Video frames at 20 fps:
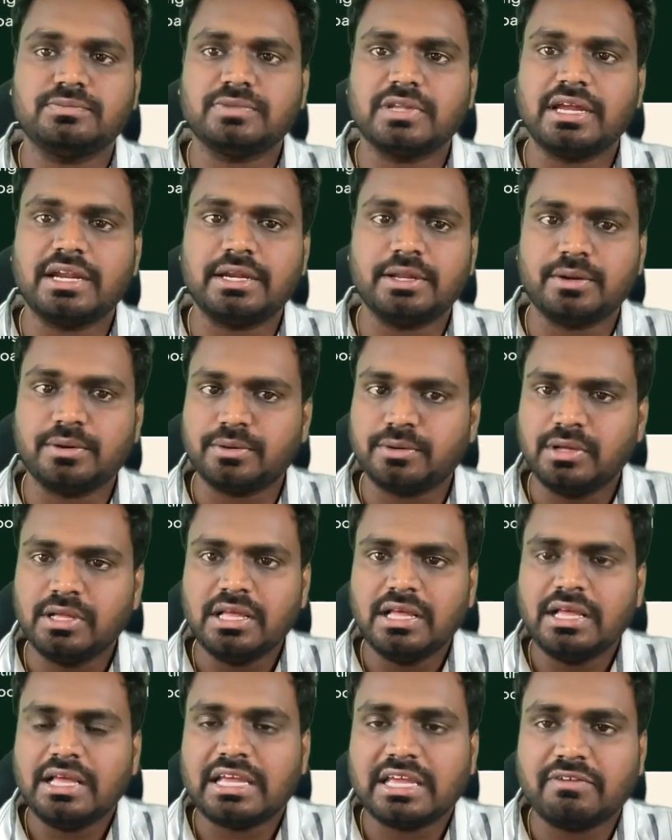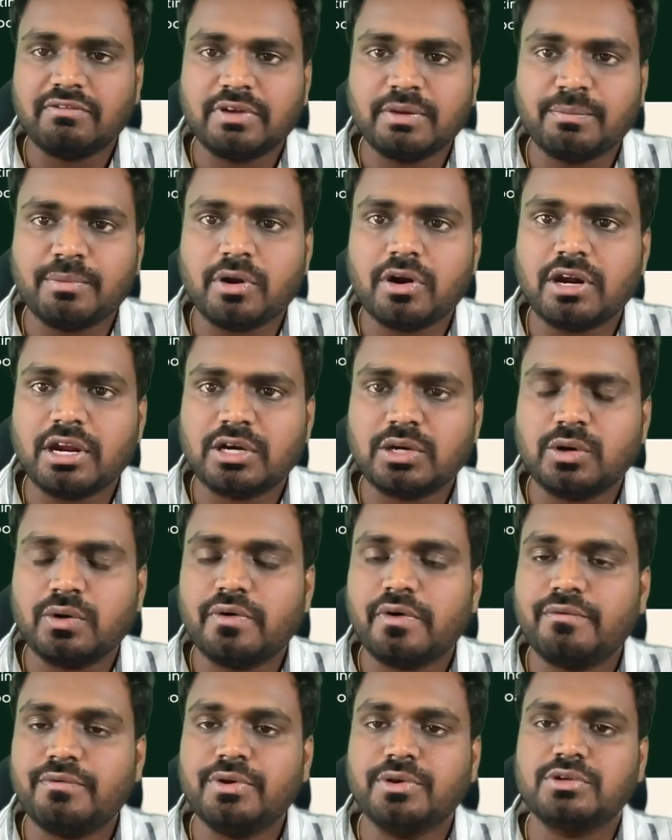and giving product
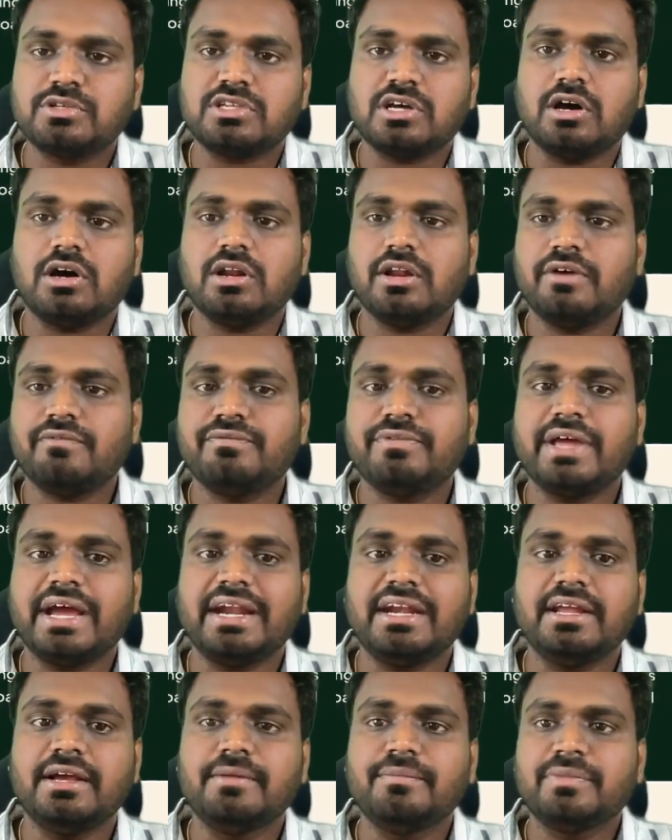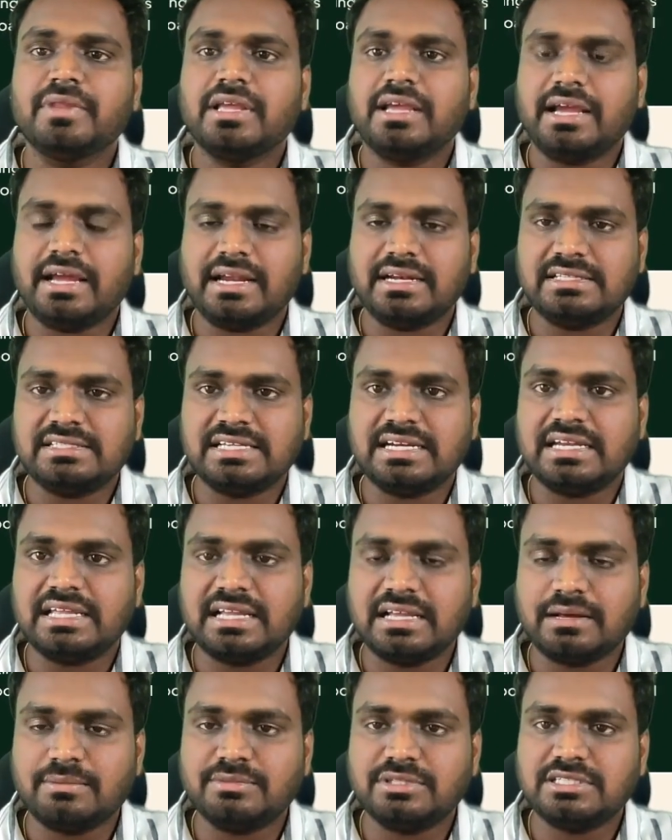overviews, all of that, and
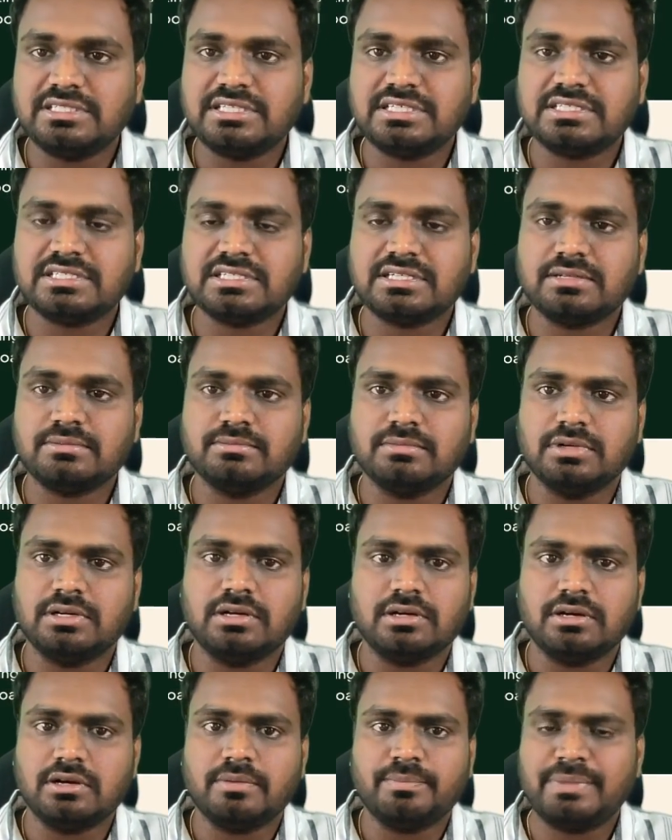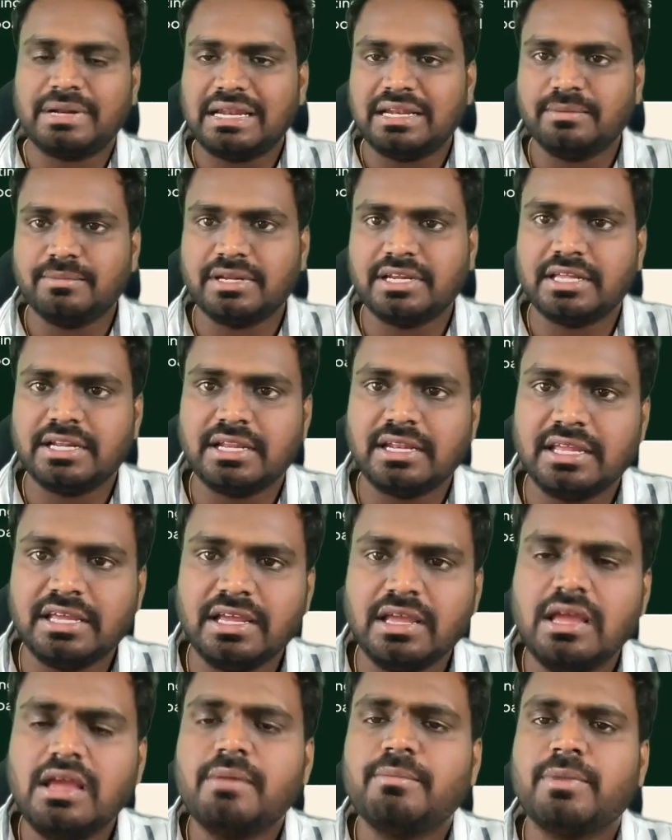setting up the system
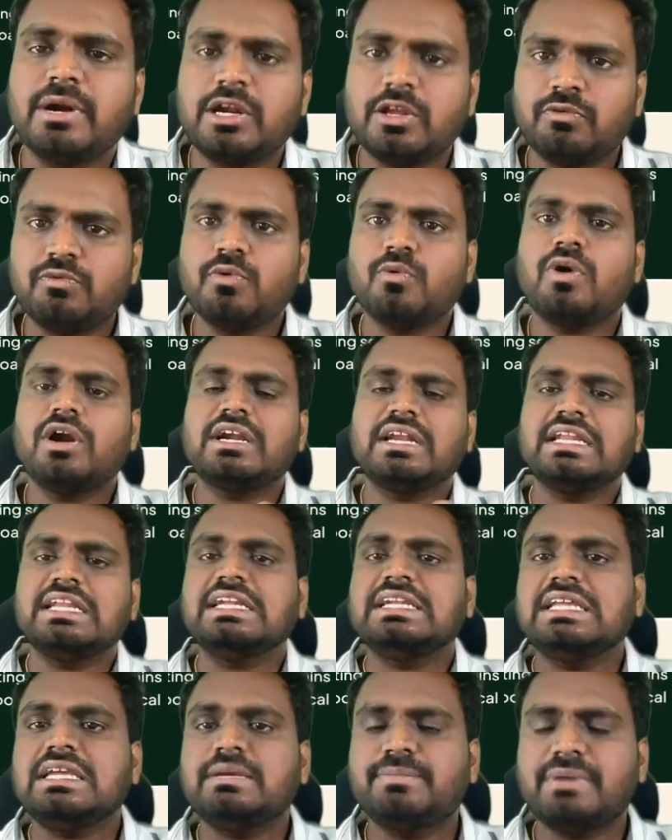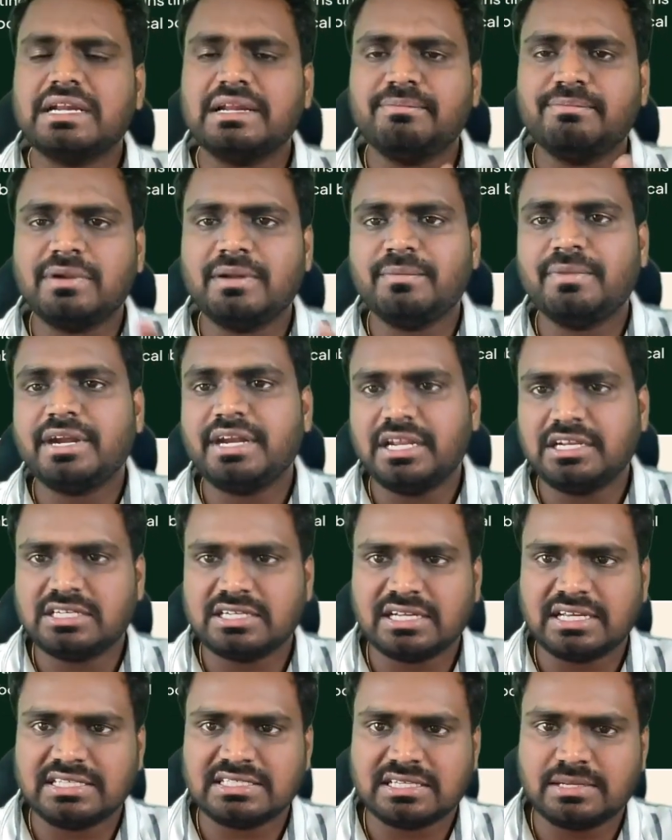preliminarily. But if you want any deeper
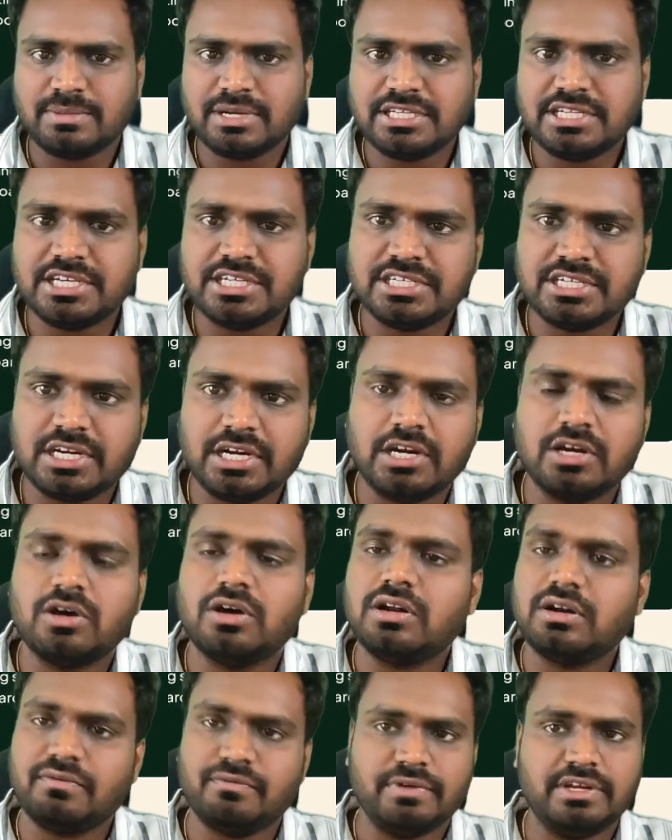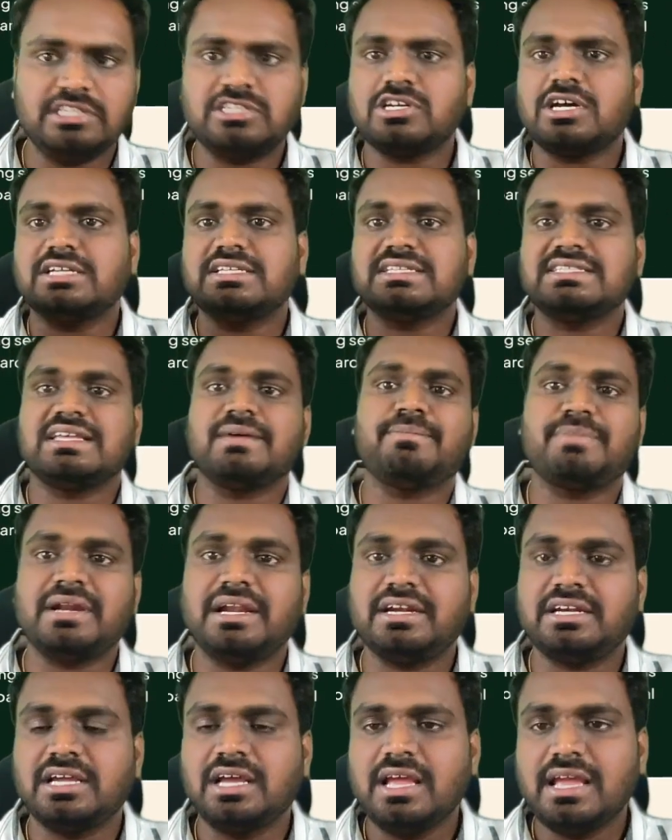implementation, customization and all, we charge a
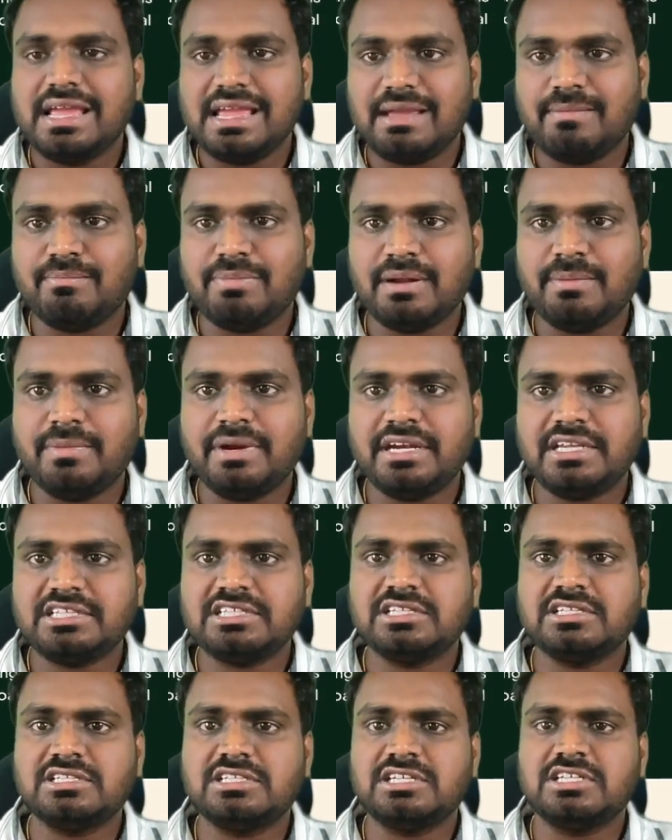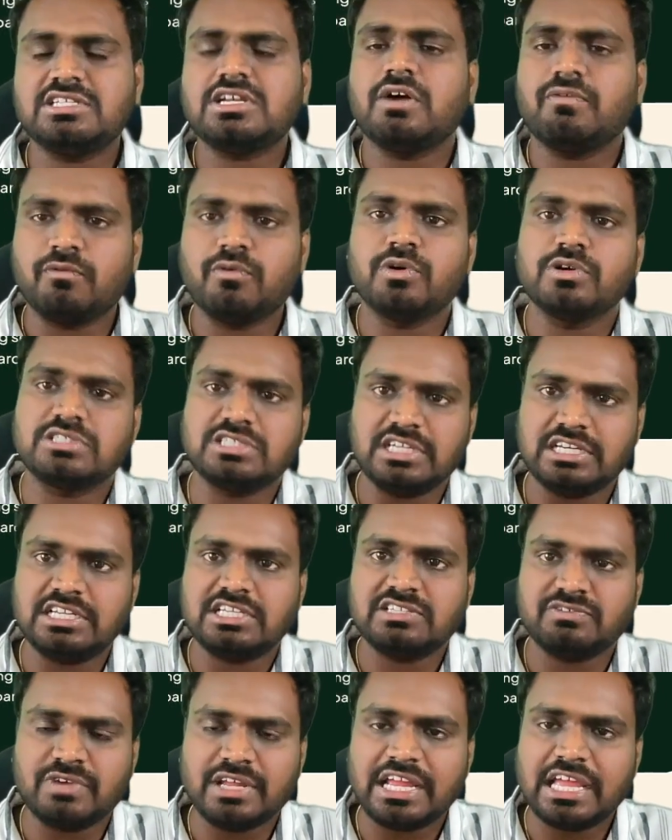separate implementation charge. Of course, it
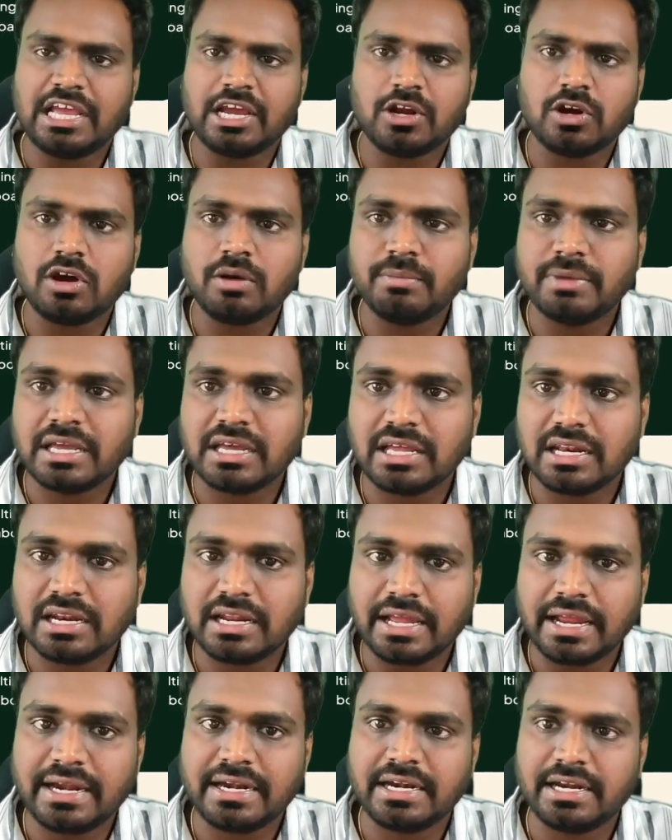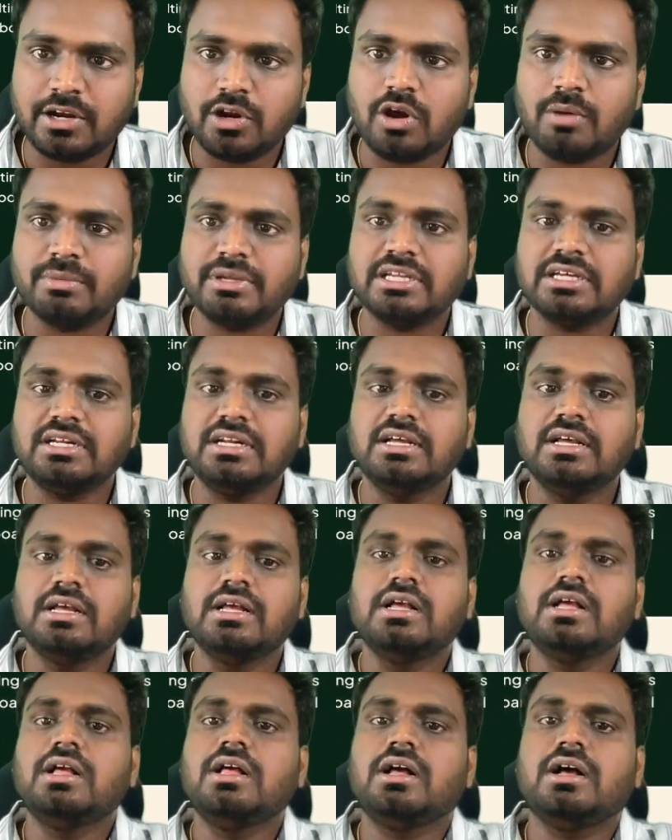is very economical and nominal.
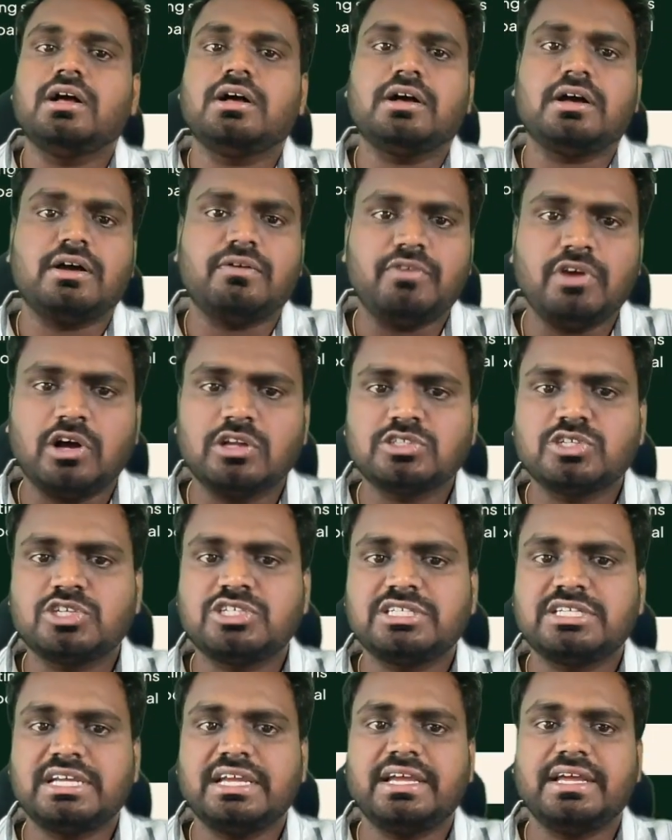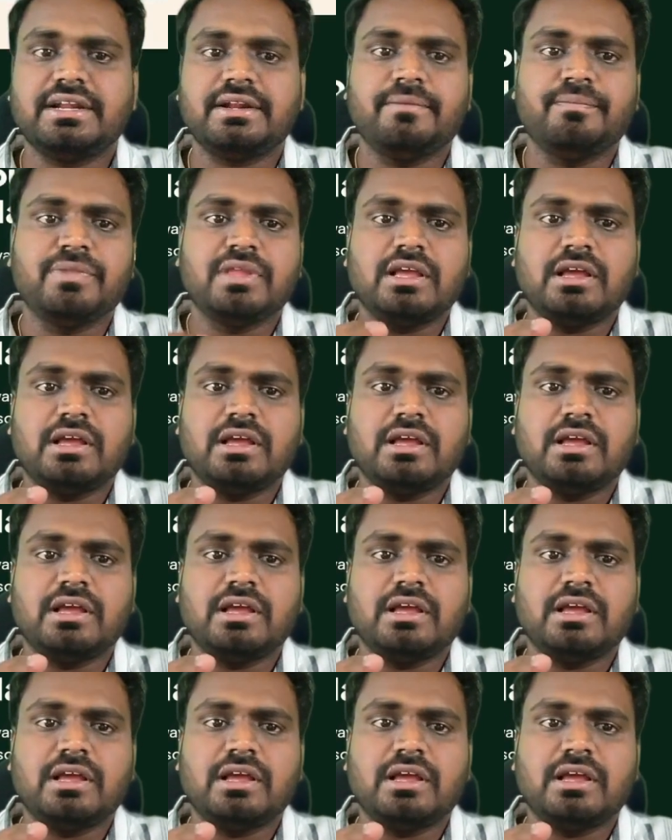We also share